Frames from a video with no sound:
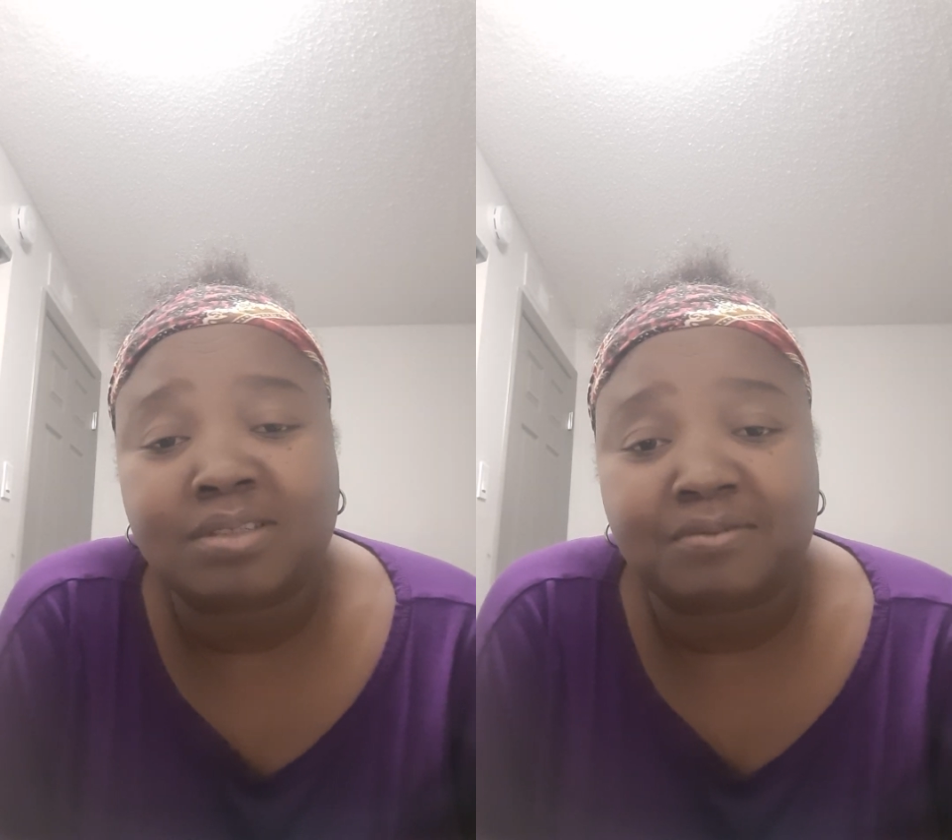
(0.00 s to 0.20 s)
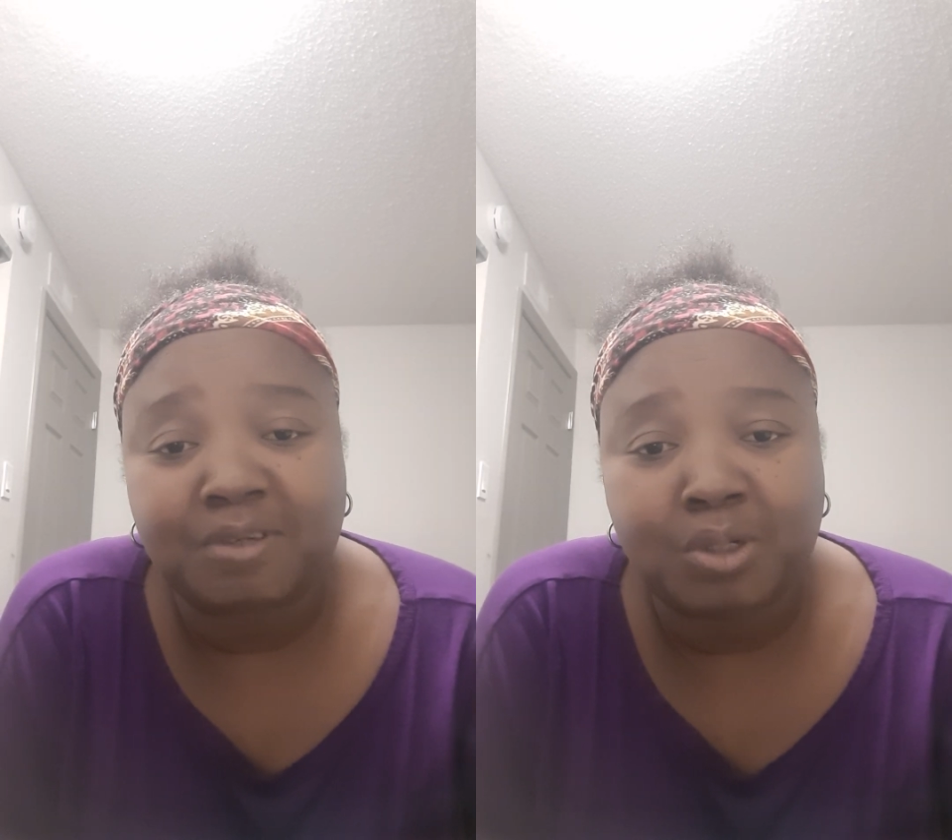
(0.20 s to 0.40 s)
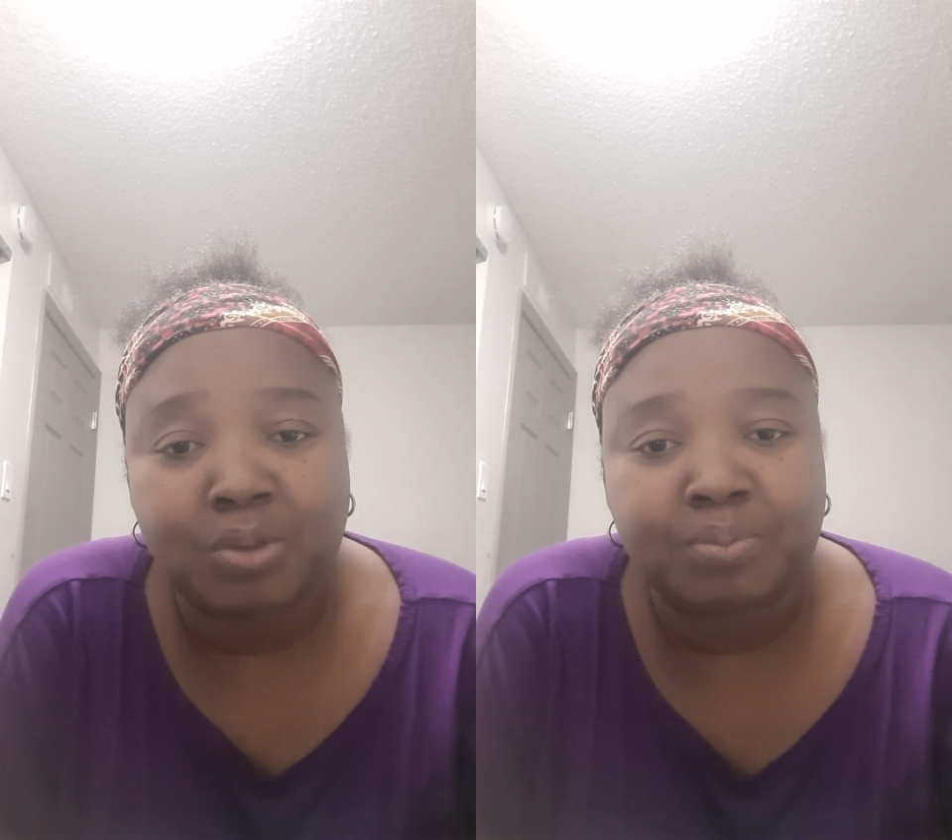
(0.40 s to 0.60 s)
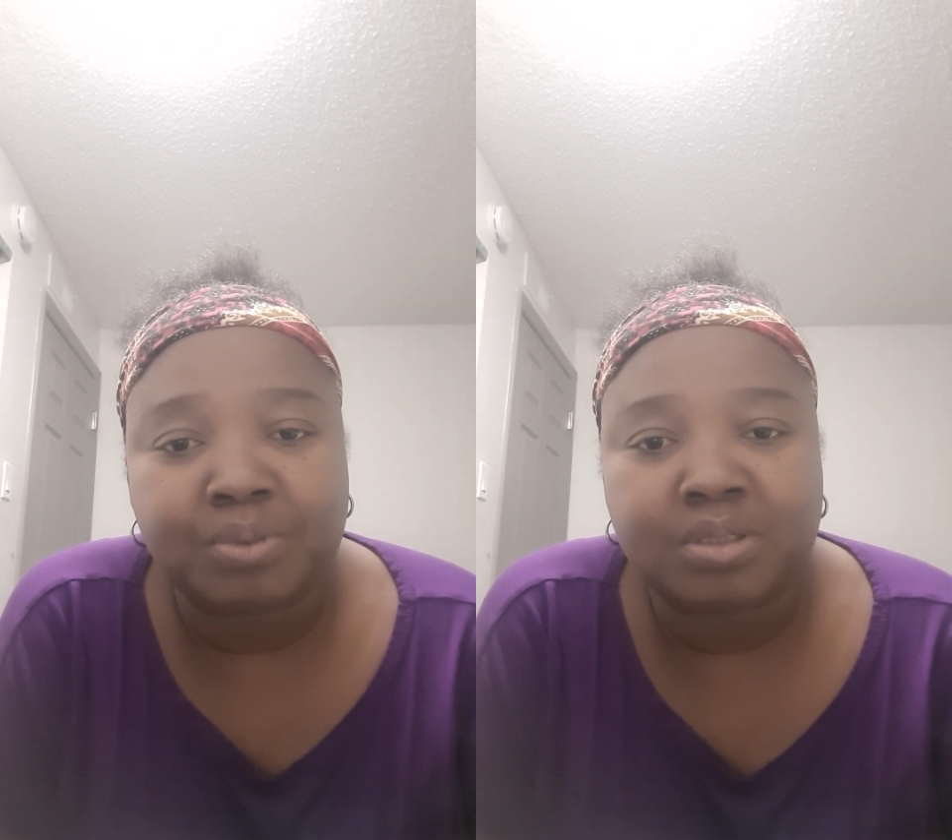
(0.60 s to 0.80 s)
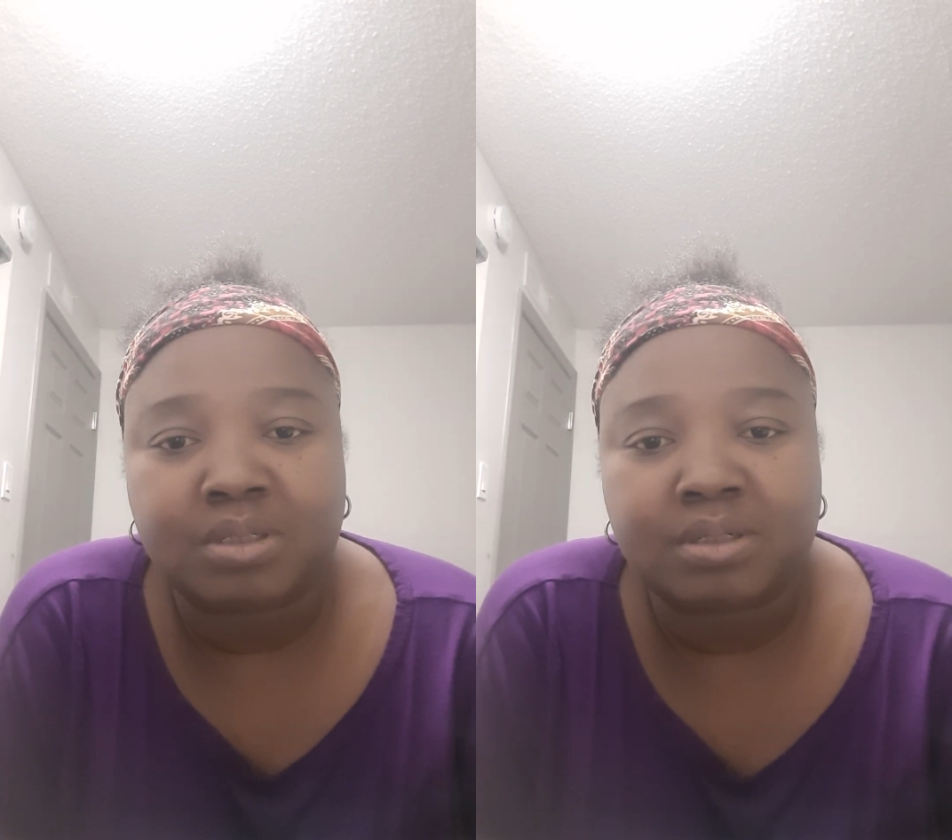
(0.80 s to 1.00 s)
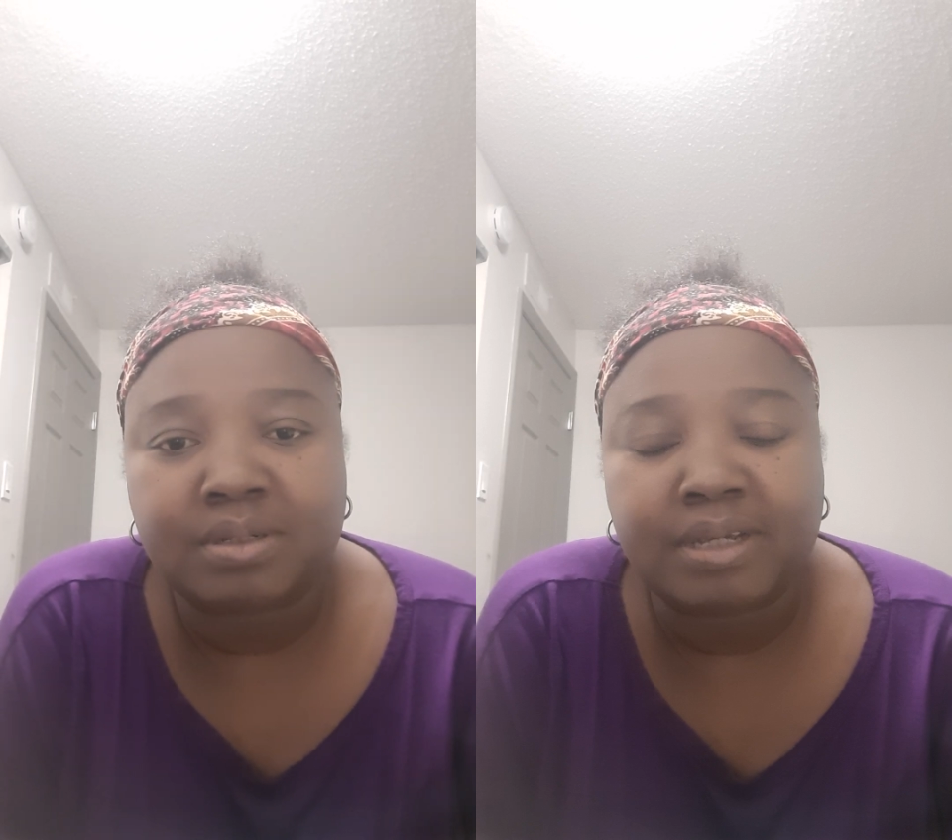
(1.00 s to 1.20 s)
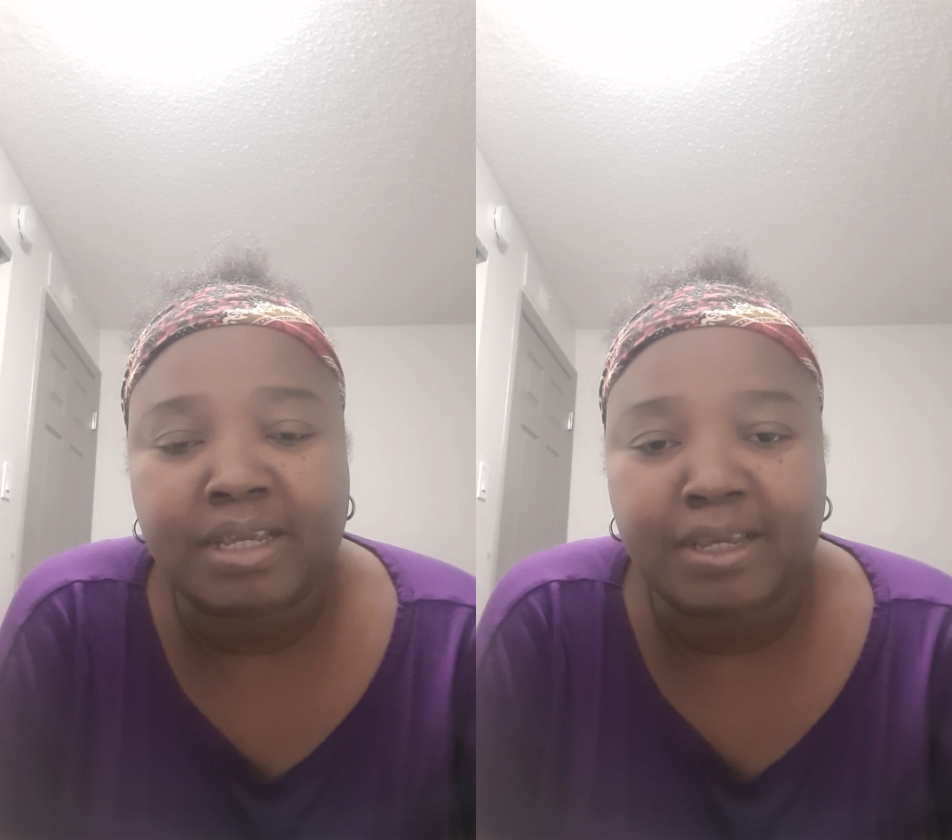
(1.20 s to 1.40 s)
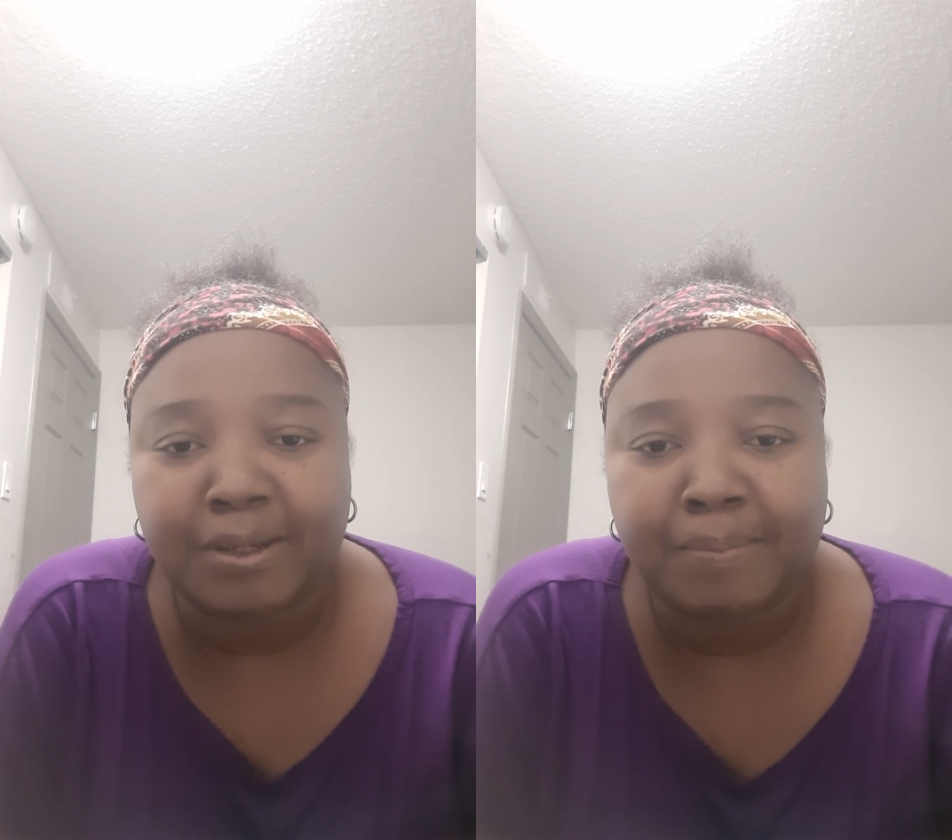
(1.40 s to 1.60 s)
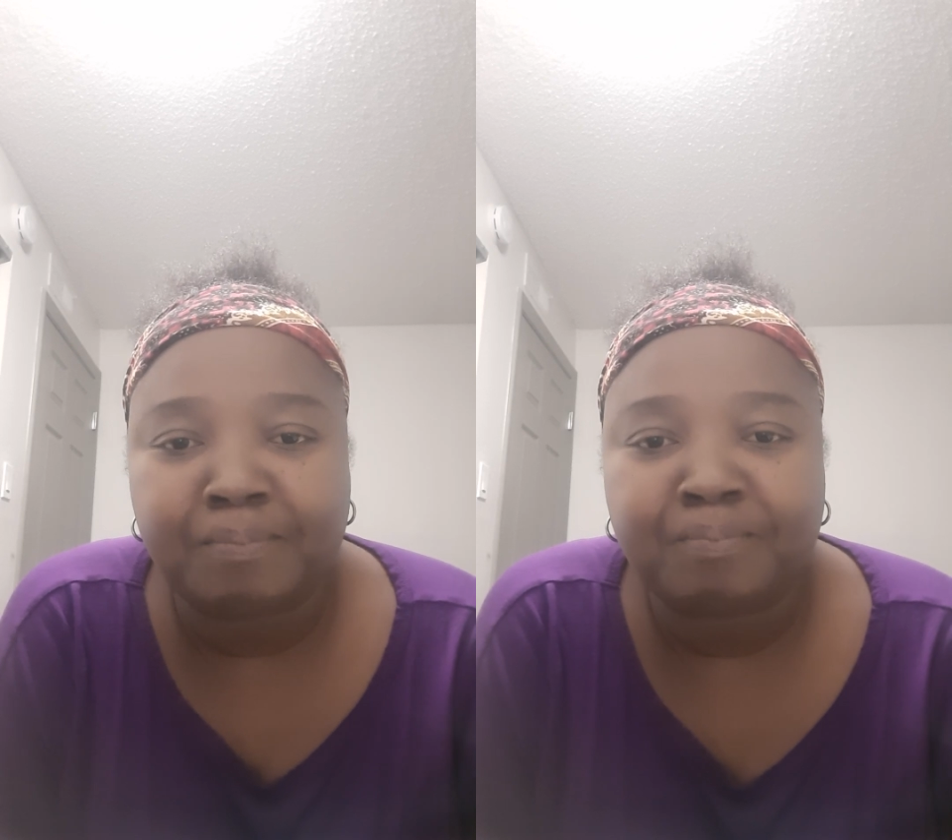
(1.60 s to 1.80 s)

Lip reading: developed here.